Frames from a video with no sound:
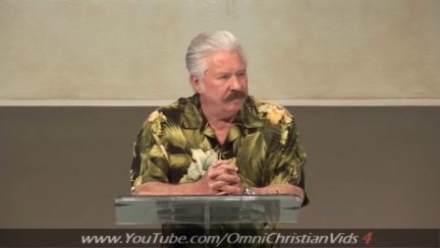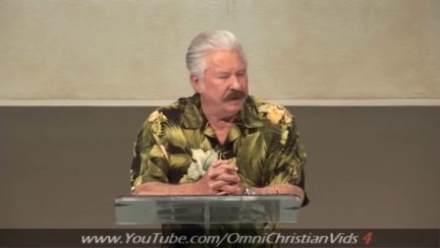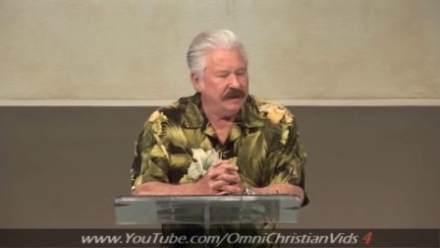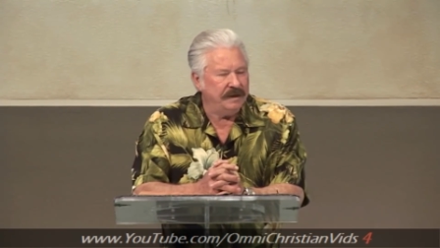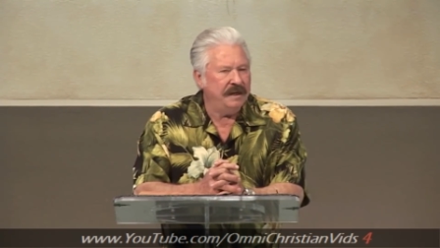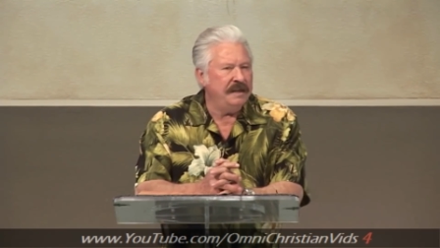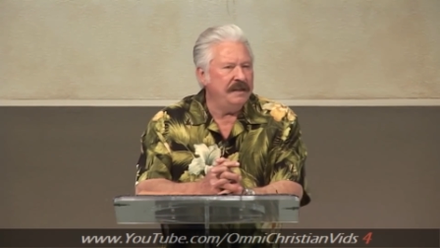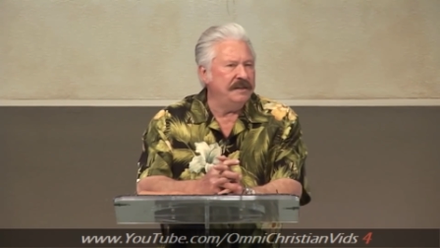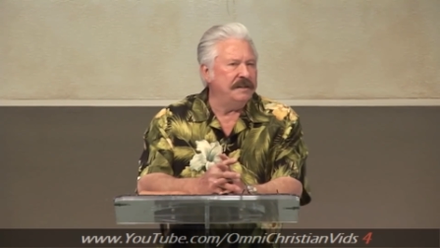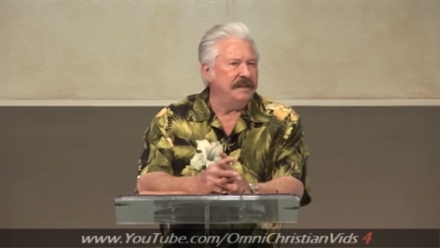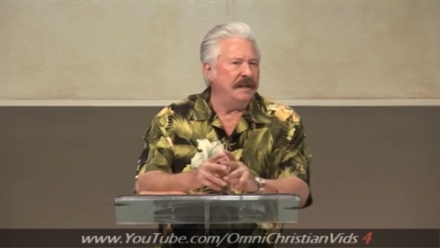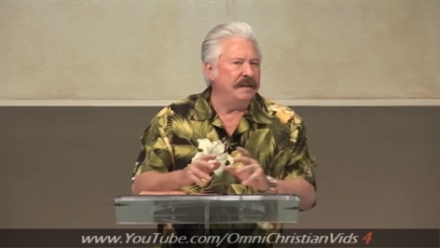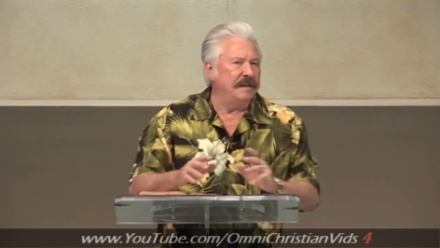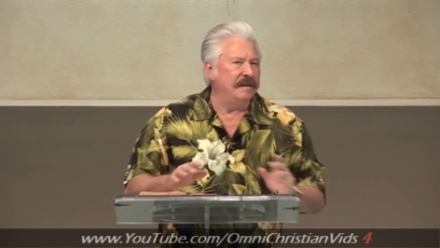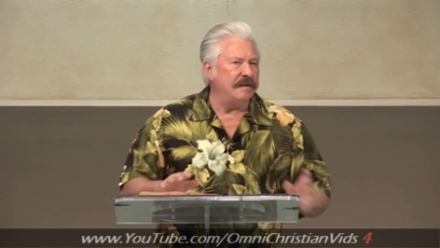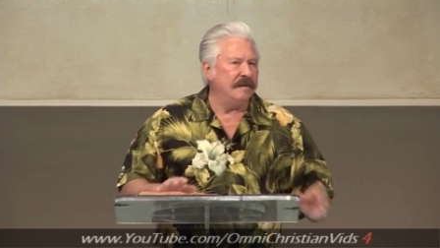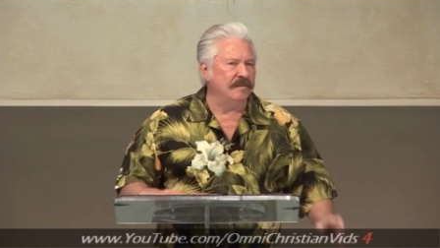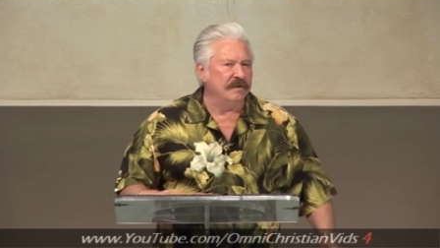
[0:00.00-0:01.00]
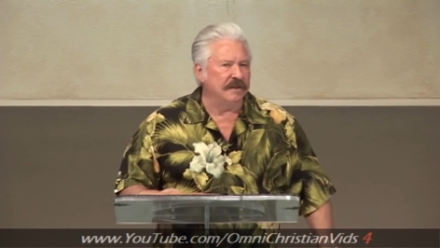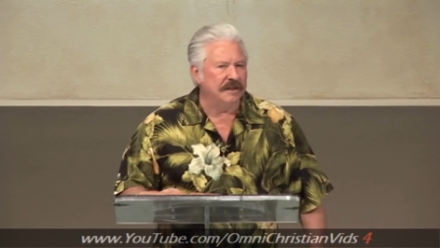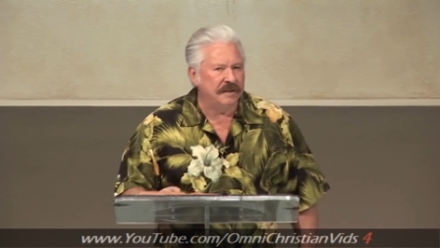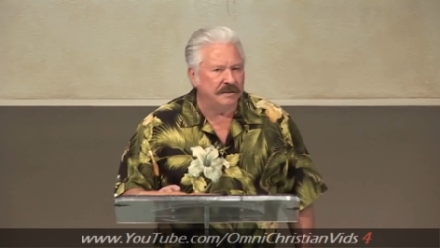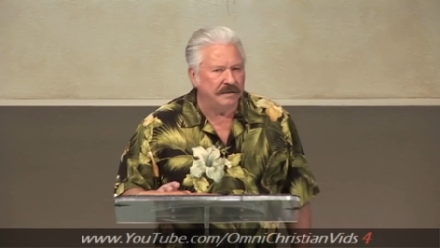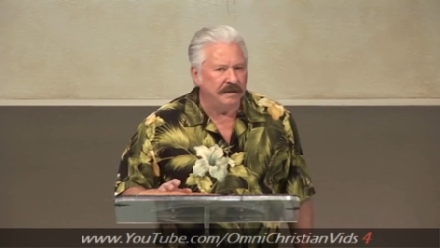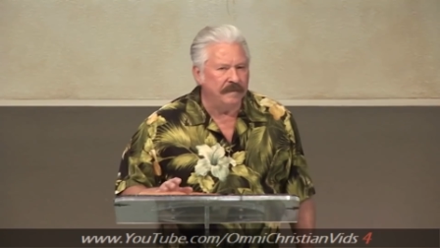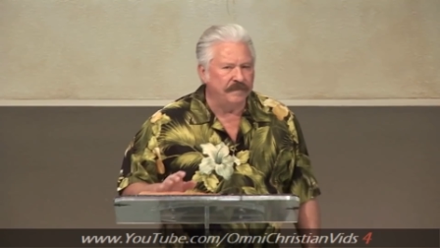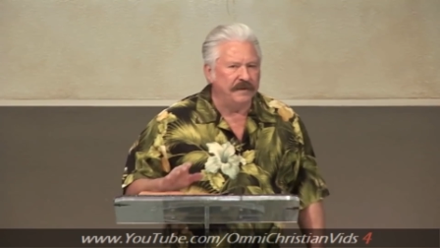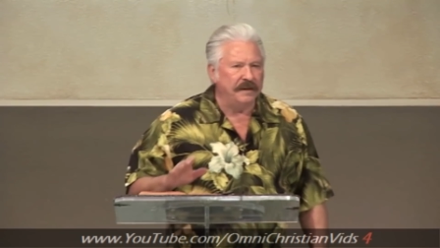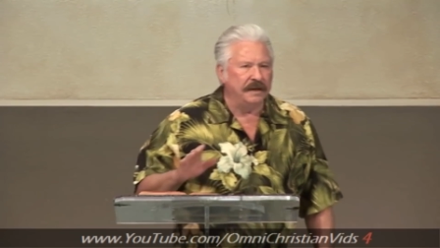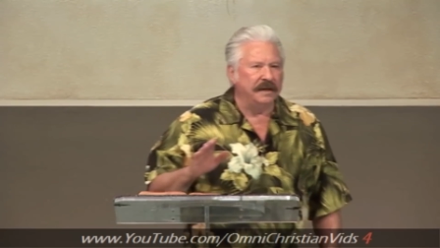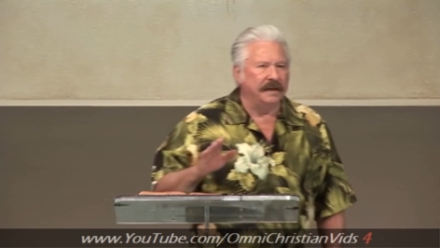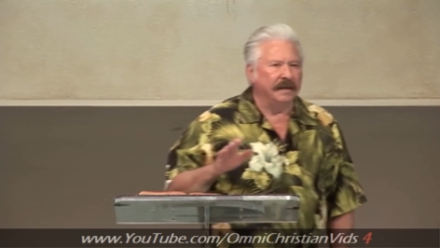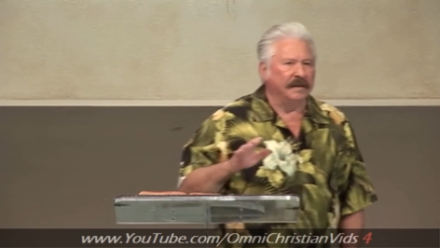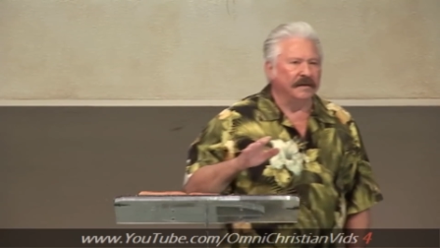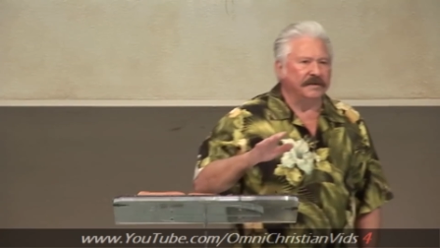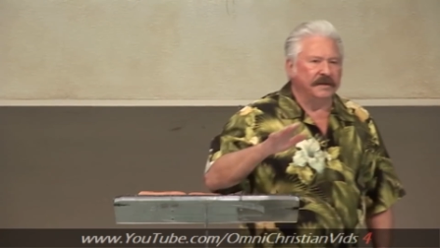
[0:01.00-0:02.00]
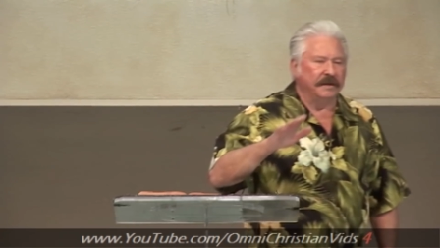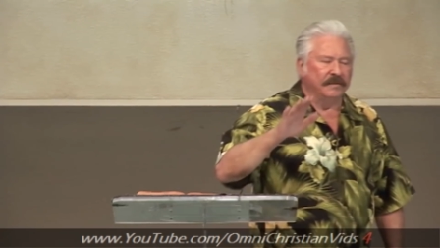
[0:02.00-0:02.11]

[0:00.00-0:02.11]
But he said there was something else.